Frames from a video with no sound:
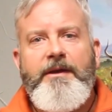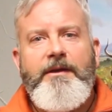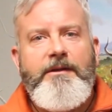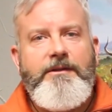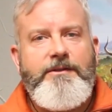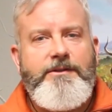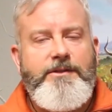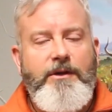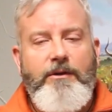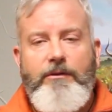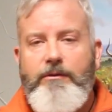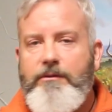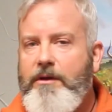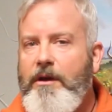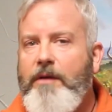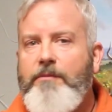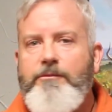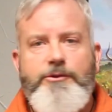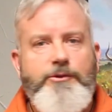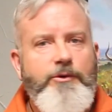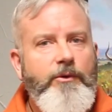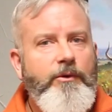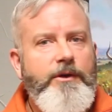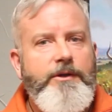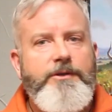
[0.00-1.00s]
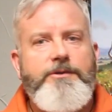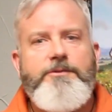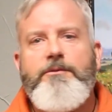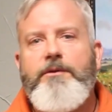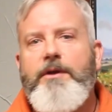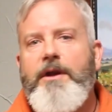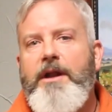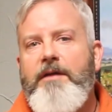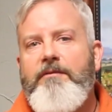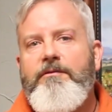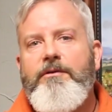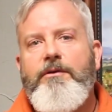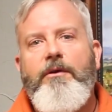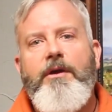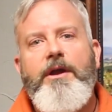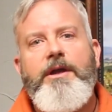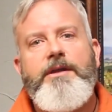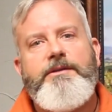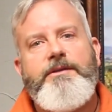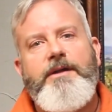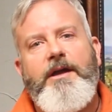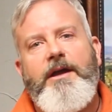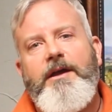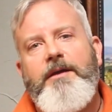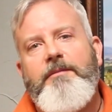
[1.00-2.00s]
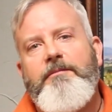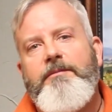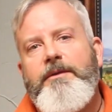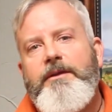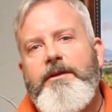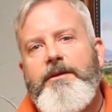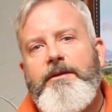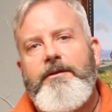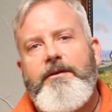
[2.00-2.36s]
And so come join us. We're going to have a great time.